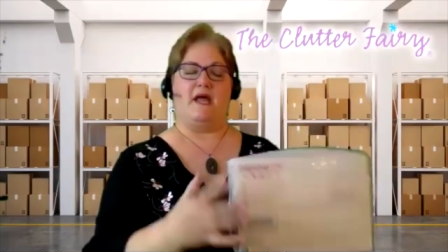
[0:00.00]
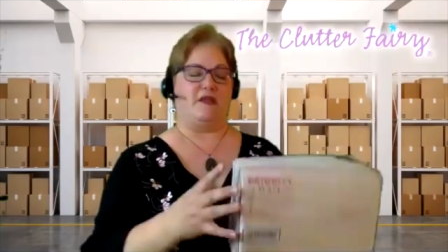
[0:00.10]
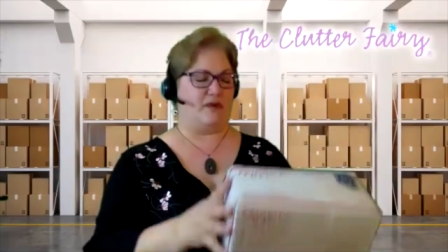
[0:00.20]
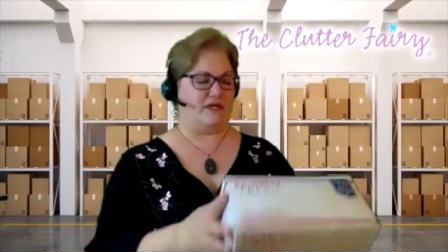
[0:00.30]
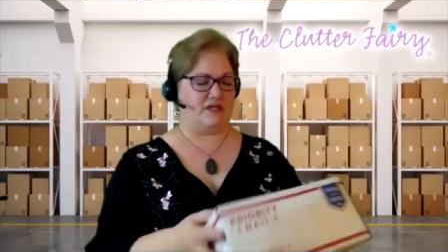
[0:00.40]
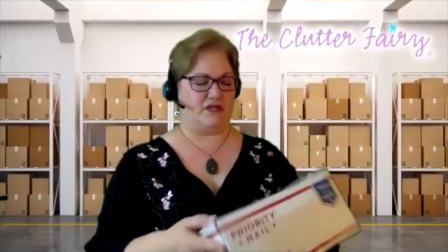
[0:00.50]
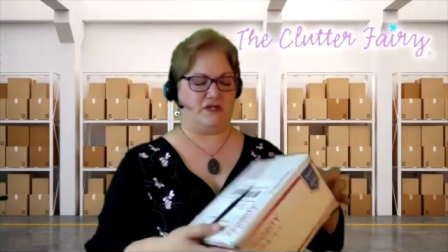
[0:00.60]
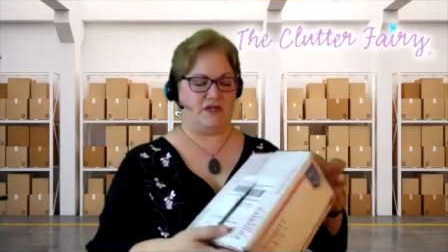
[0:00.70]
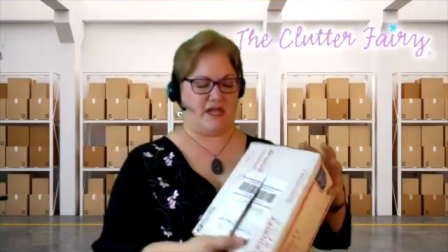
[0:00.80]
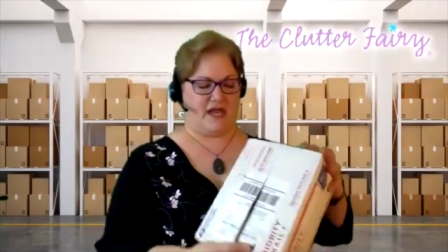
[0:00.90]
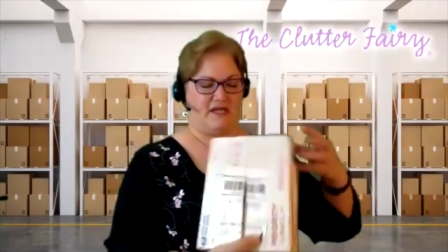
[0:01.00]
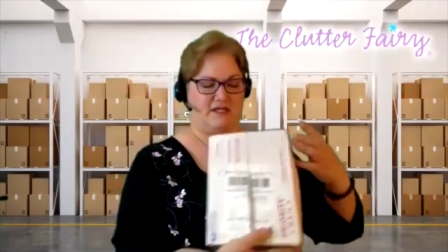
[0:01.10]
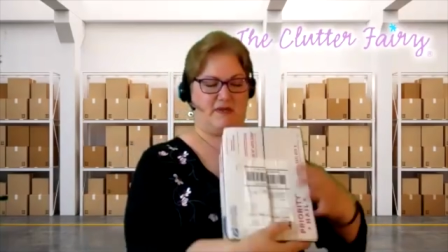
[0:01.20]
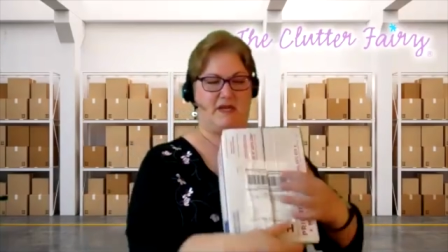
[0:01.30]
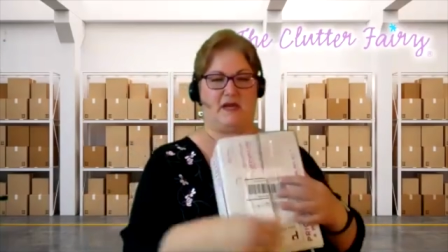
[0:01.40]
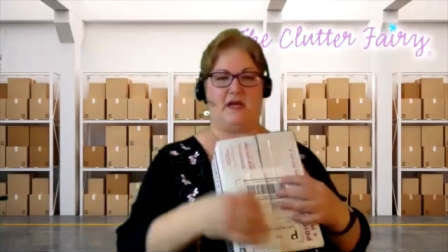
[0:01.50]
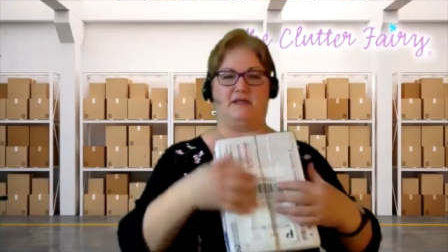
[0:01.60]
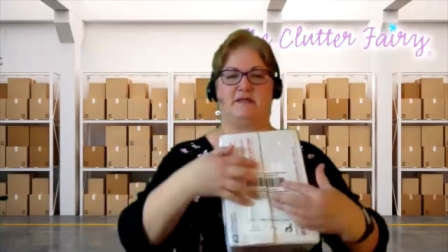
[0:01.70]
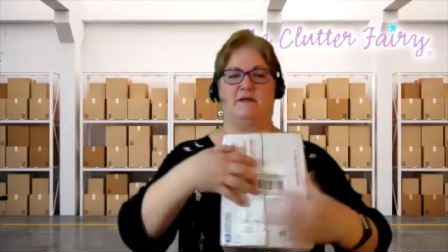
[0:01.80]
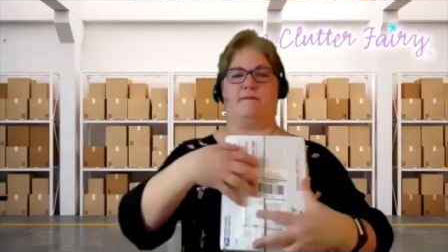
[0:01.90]
And the reason you do that is
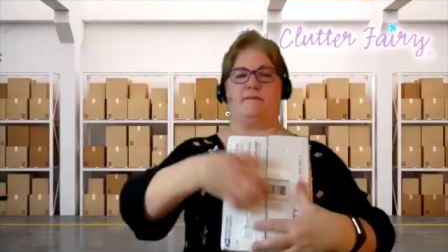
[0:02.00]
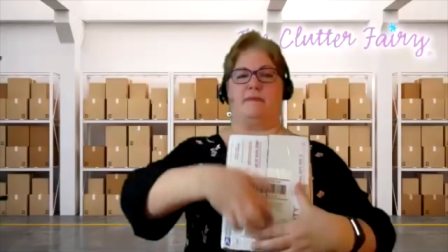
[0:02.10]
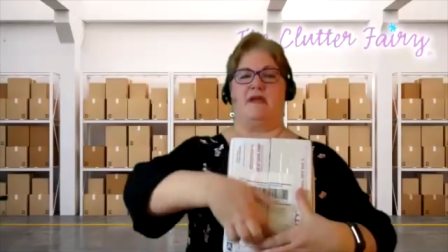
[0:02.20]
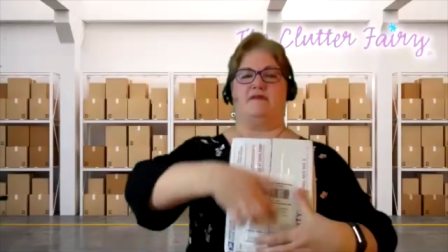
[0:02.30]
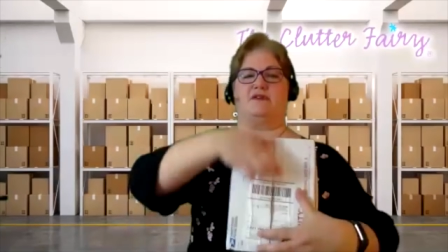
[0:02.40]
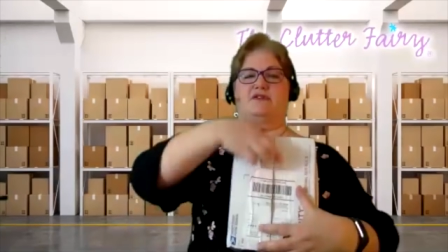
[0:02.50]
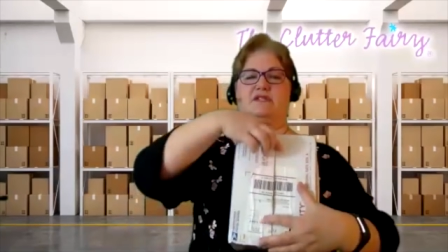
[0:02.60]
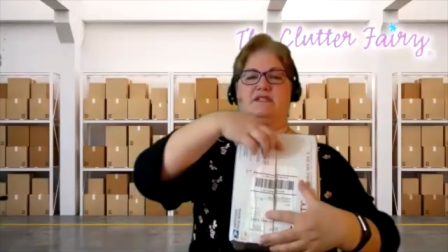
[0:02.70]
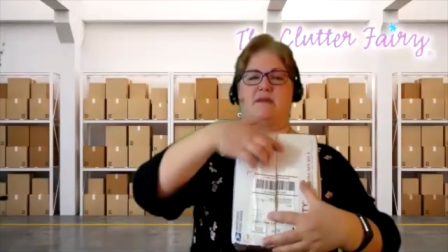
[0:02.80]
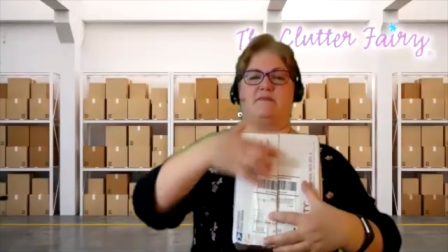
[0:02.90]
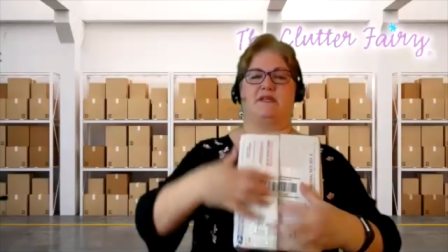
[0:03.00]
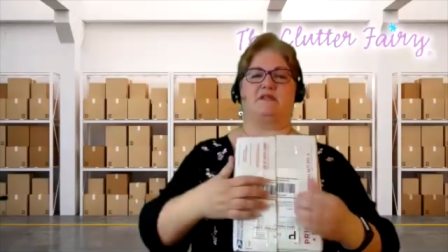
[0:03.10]
because if there's just tape this